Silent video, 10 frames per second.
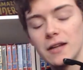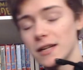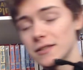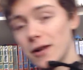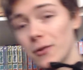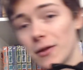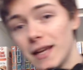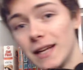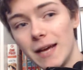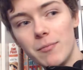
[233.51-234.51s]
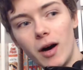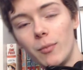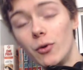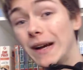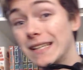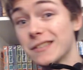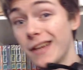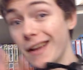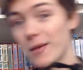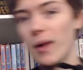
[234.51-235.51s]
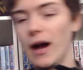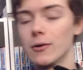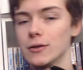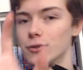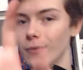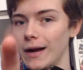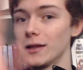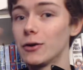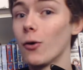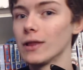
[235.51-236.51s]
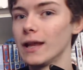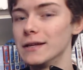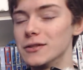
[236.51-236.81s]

It starts out with a kid named Mob who has psychic powers directly correlated